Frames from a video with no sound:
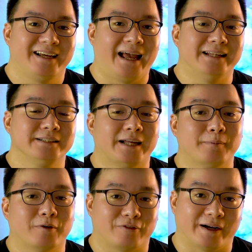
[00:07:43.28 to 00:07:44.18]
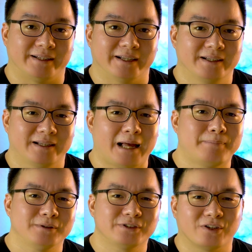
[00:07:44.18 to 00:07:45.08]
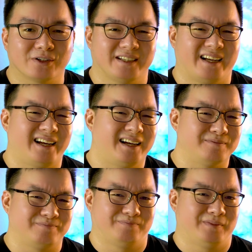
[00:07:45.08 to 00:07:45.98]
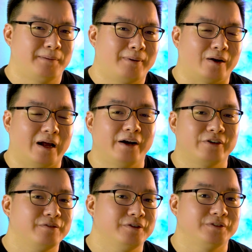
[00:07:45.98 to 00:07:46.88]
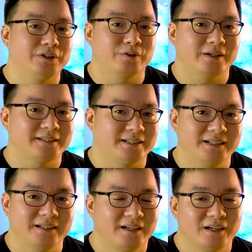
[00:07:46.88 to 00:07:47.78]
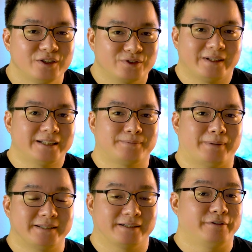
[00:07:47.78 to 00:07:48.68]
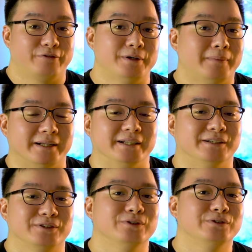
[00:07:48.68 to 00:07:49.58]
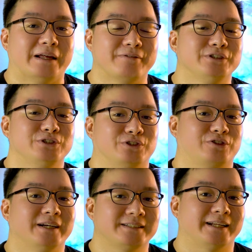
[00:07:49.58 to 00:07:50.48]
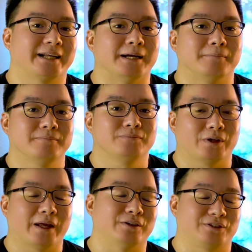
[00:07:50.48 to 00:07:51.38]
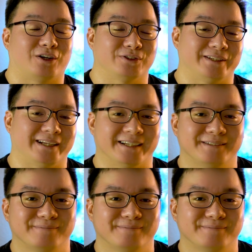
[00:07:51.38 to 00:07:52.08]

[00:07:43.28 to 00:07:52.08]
At the time of writing, Apple stocks are about 150 USD, so that's basically free money, so you definitely should try signing up to get your stock today.